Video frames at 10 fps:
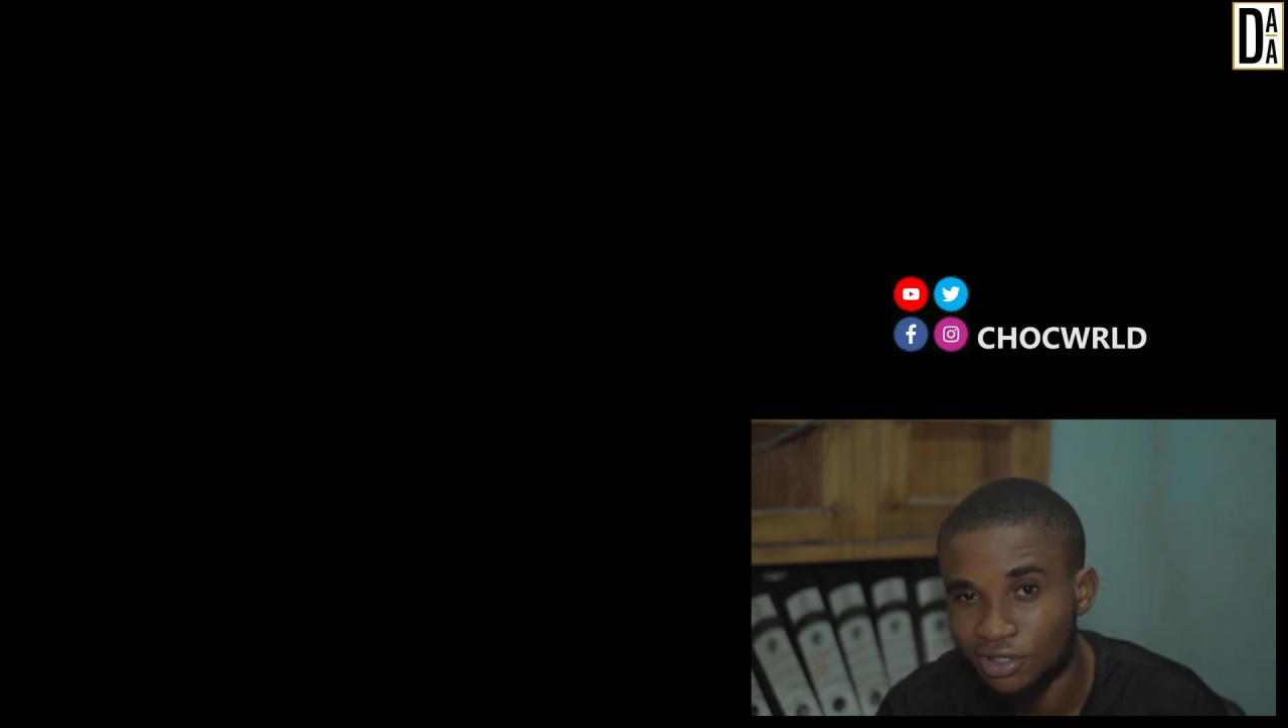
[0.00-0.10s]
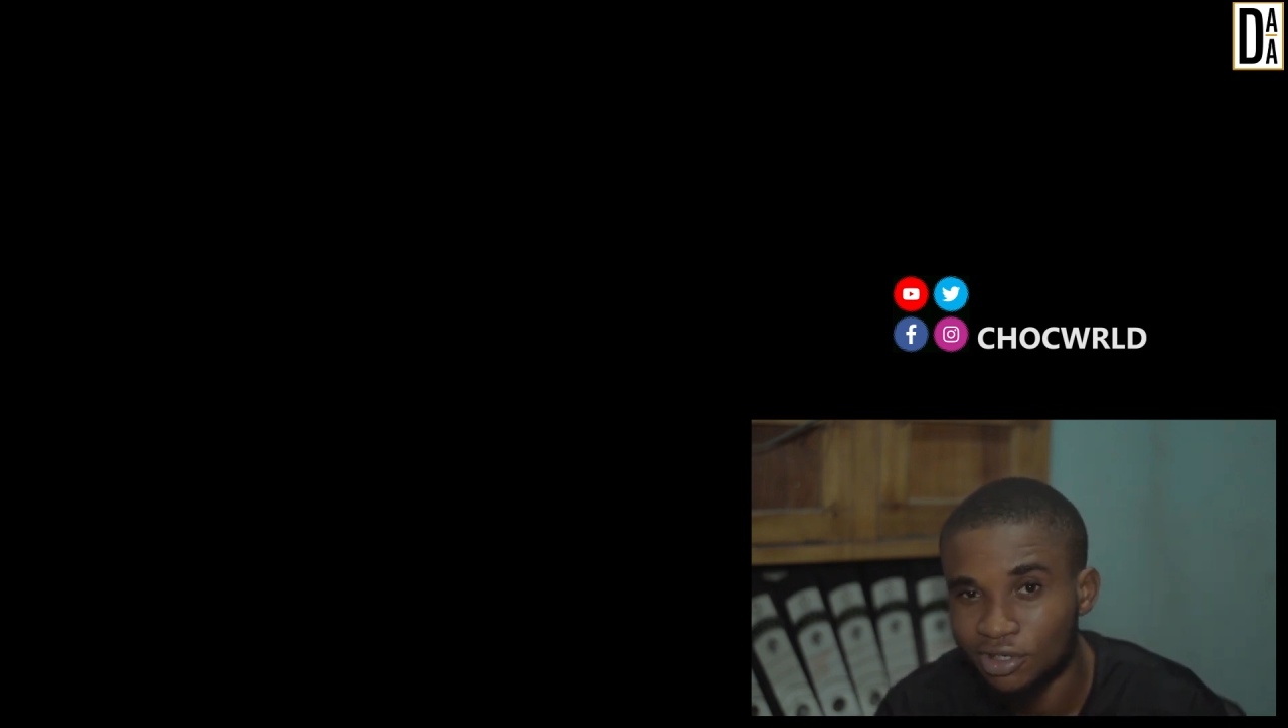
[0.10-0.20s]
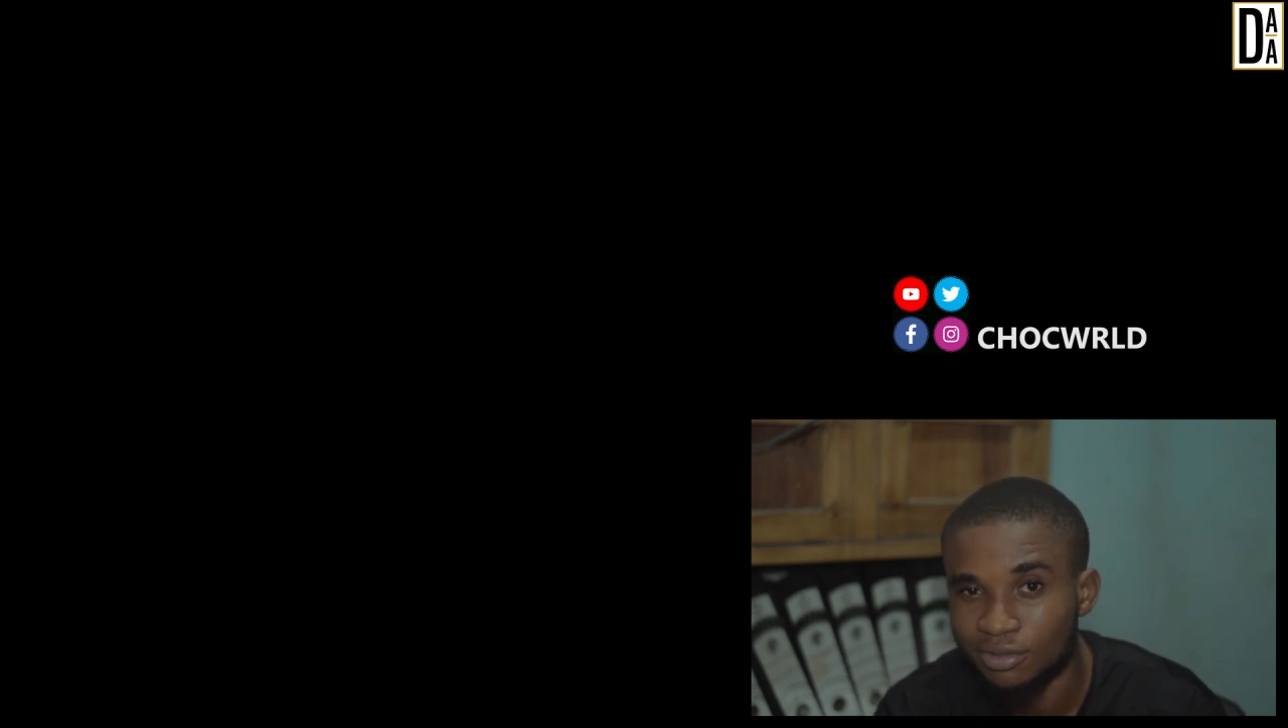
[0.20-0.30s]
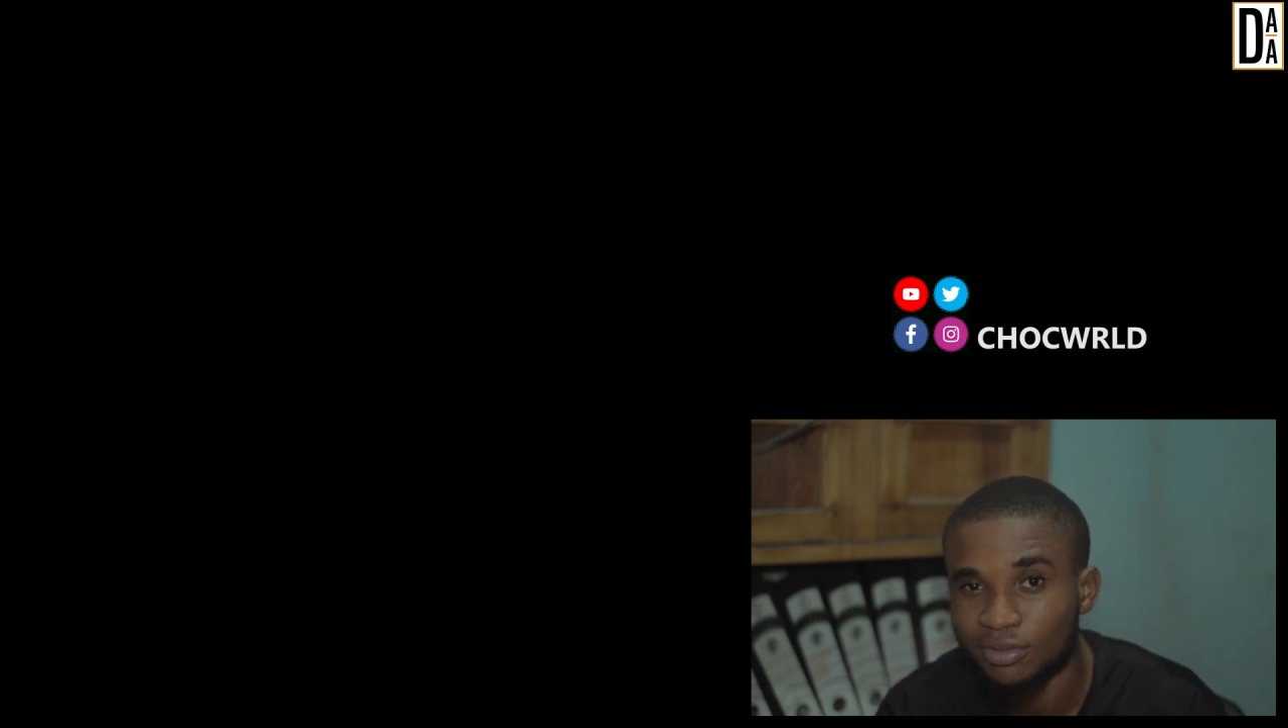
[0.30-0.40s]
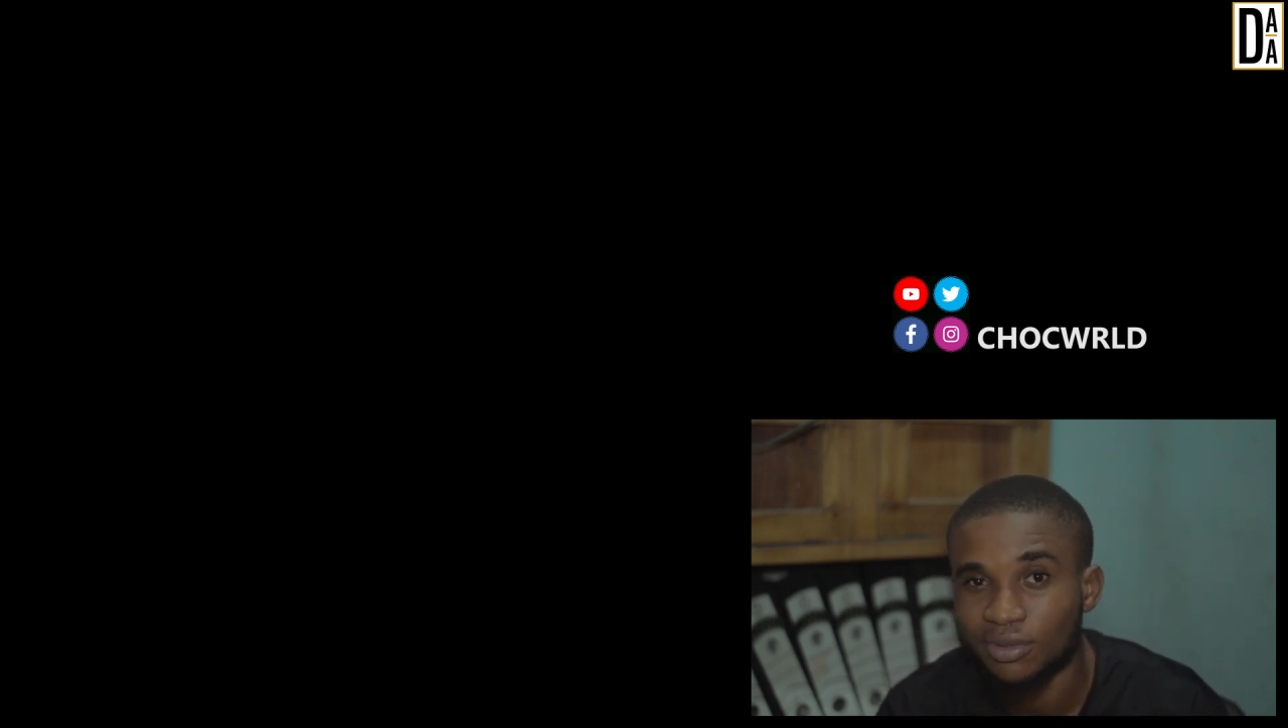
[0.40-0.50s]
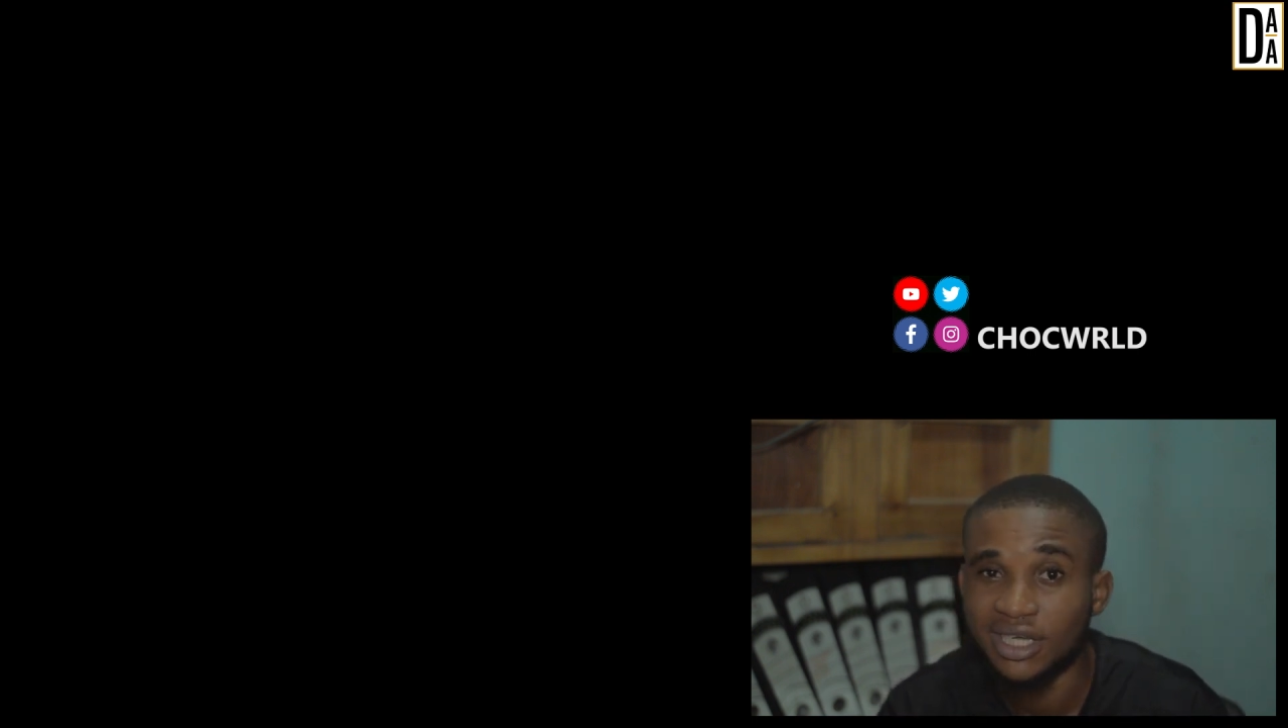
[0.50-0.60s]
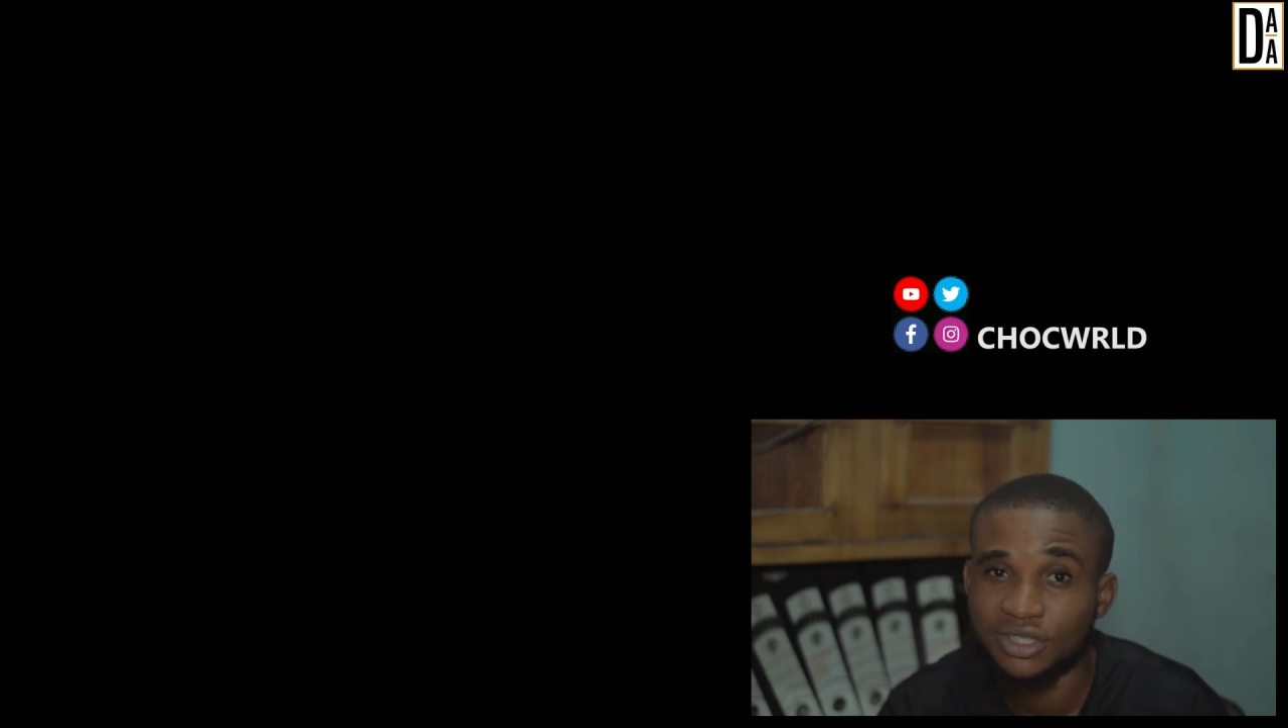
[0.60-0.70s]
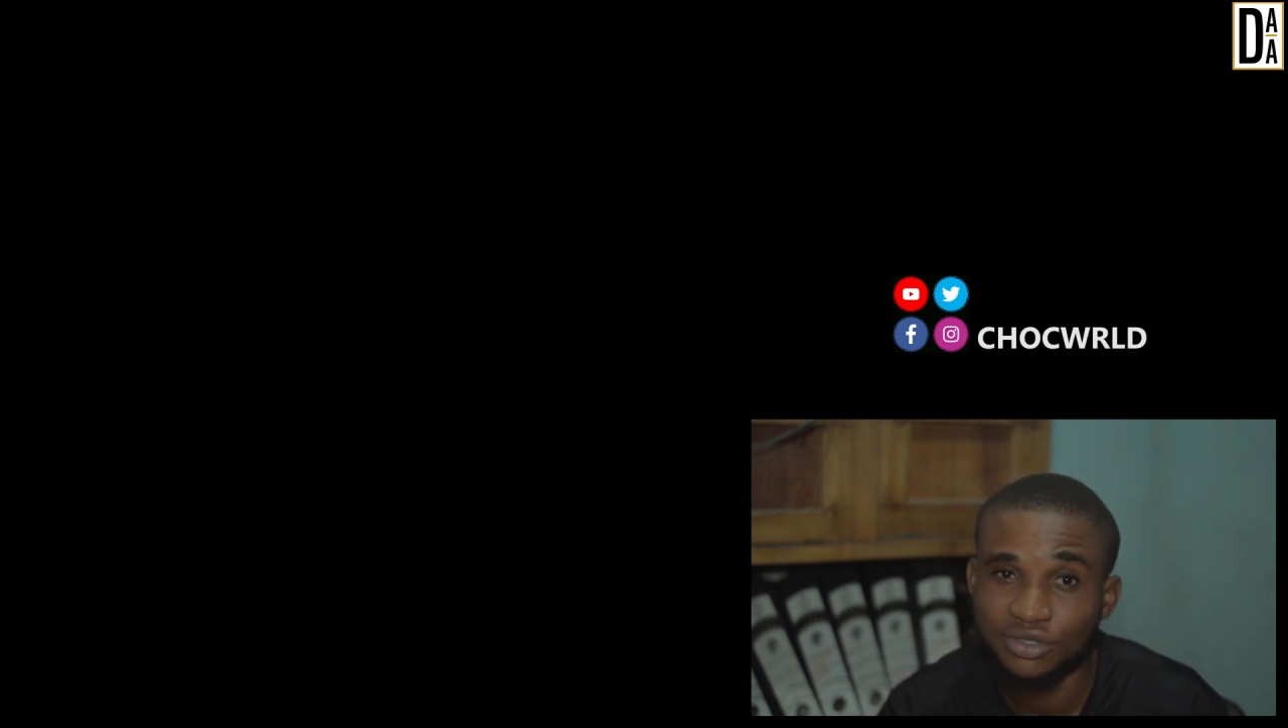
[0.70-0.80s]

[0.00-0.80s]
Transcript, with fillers: comic brothers